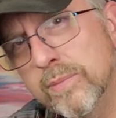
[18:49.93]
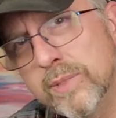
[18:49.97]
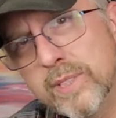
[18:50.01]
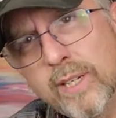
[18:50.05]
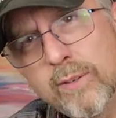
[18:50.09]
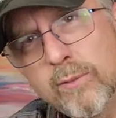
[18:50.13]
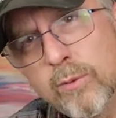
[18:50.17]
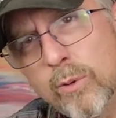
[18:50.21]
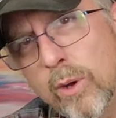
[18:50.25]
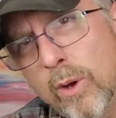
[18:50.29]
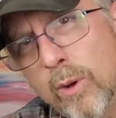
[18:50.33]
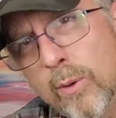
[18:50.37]

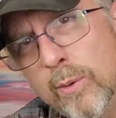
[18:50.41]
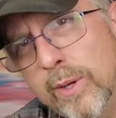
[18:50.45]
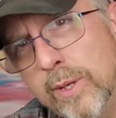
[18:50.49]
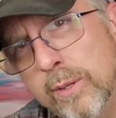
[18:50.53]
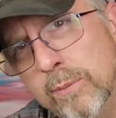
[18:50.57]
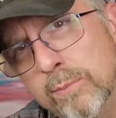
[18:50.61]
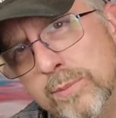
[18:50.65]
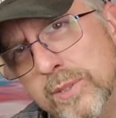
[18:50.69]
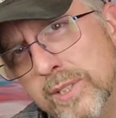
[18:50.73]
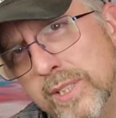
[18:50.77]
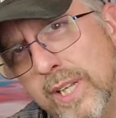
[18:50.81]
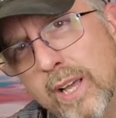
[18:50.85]
several
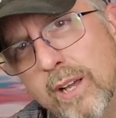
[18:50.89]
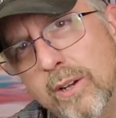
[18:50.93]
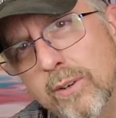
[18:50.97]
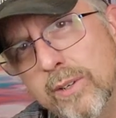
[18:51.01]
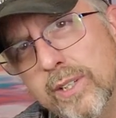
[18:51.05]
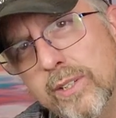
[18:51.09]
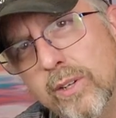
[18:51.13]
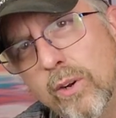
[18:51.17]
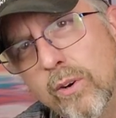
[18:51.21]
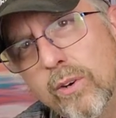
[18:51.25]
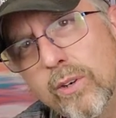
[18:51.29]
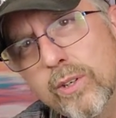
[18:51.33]
OM style
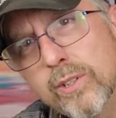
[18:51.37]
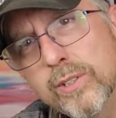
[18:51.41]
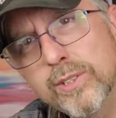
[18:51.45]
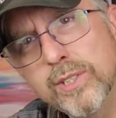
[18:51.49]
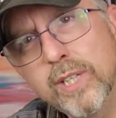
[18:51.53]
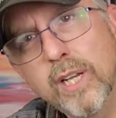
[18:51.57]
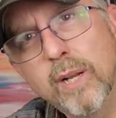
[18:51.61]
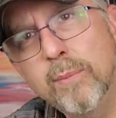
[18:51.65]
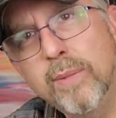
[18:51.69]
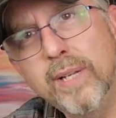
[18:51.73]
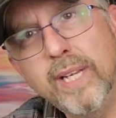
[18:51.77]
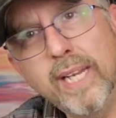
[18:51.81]
guitars,
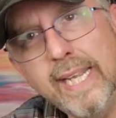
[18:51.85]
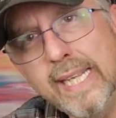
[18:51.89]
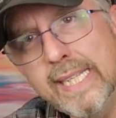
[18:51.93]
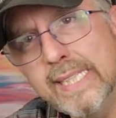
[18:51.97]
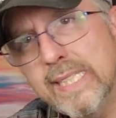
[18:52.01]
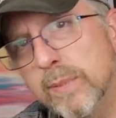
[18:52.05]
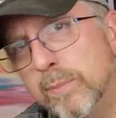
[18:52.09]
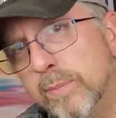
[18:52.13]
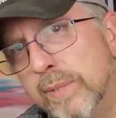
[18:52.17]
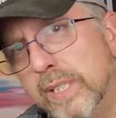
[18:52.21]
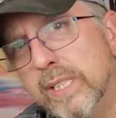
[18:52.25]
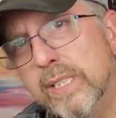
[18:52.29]
and I mean,
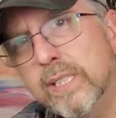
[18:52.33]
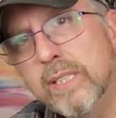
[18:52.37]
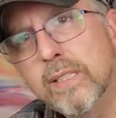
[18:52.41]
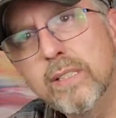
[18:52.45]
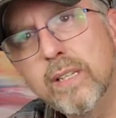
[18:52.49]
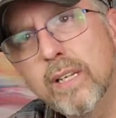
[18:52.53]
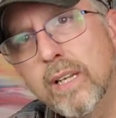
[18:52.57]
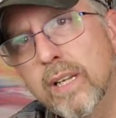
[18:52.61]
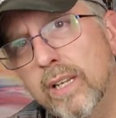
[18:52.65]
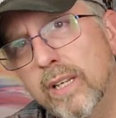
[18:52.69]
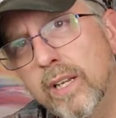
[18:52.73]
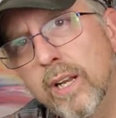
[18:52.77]
Eastman,
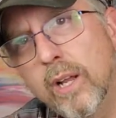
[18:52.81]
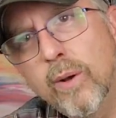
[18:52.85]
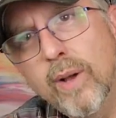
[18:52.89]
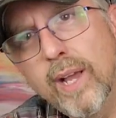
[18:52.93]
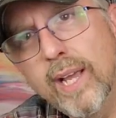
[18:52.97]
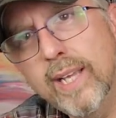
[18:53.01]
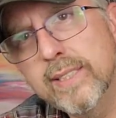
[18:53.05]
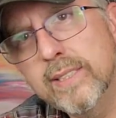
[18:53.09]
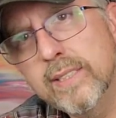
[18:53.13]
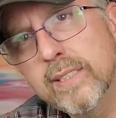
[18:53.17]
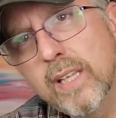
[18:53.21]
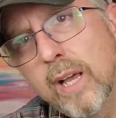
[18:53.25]

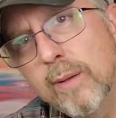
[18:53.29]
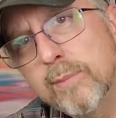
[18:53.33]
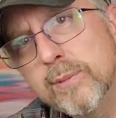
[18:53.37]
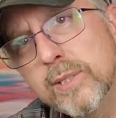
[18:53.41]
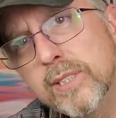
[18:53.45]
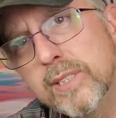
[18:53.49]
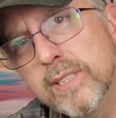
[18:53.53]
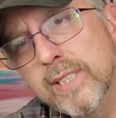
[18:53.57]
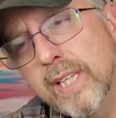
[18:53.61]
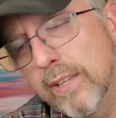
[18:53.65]
has options